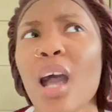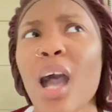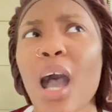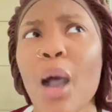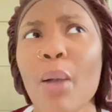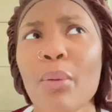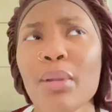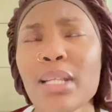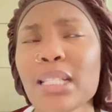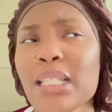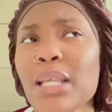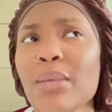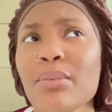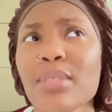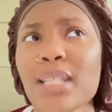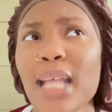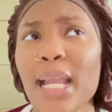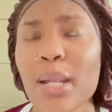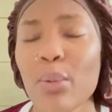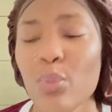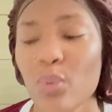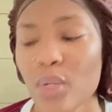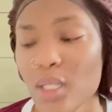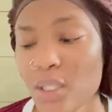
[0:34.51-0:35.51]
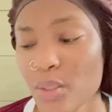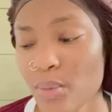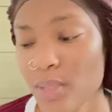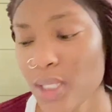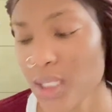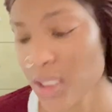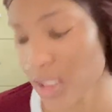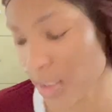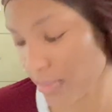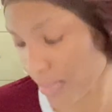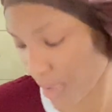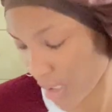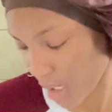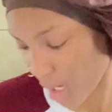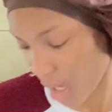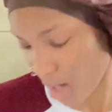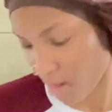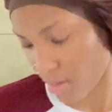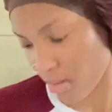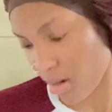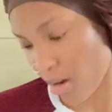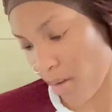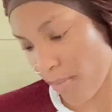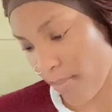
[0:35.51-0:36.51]
I want to say it was like 120 something. I
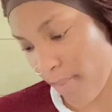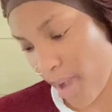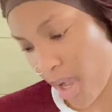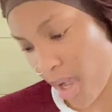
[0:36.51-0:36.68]
don't know. My